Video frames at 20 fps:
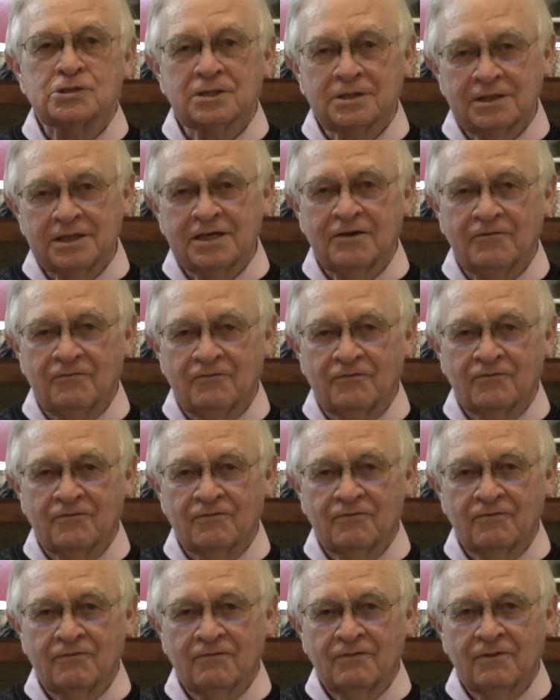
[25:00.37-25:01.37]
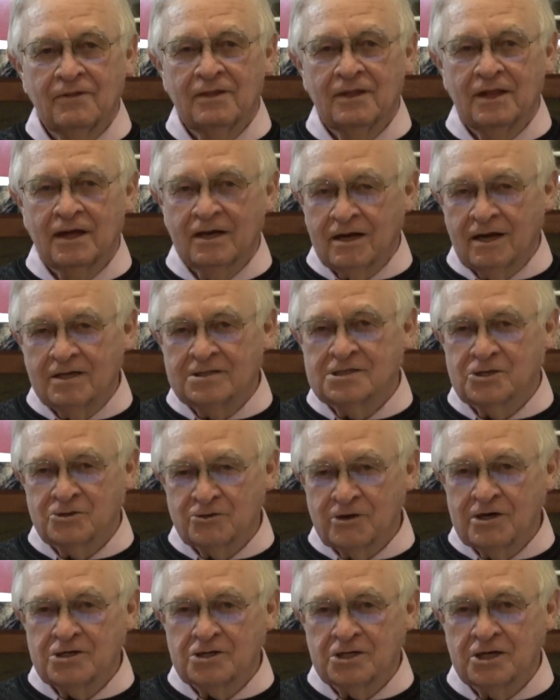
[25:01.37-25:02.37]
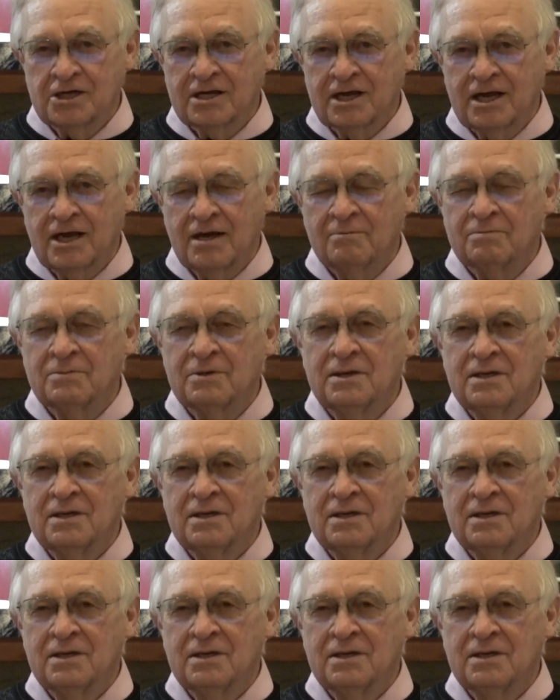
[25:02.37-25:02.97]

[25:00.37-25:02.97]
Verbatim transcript: to live. A concentration camp